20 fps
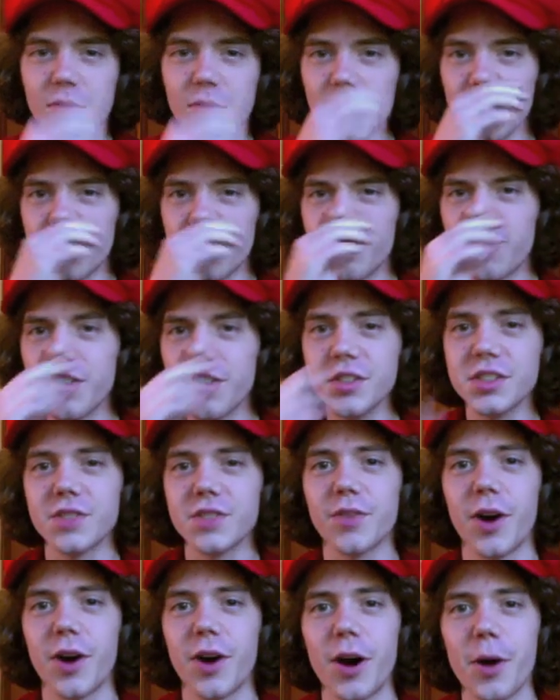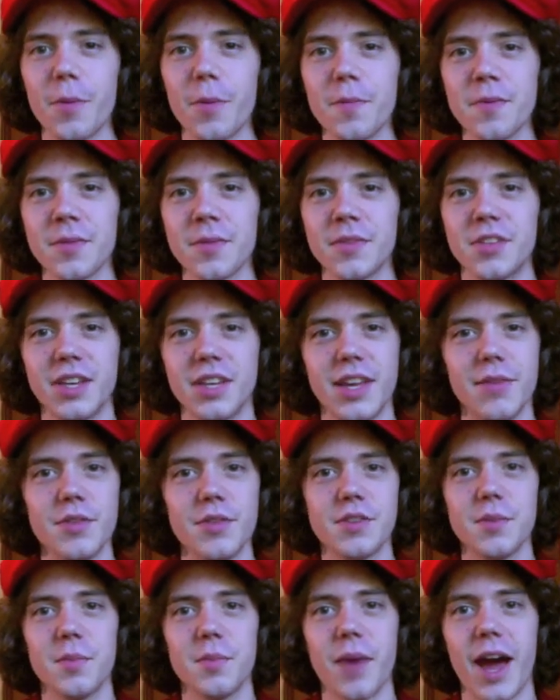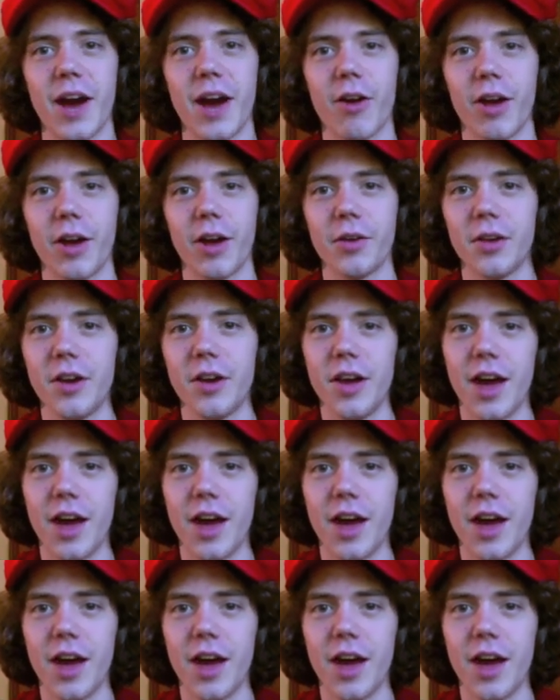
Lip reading: First of all, to give you some background,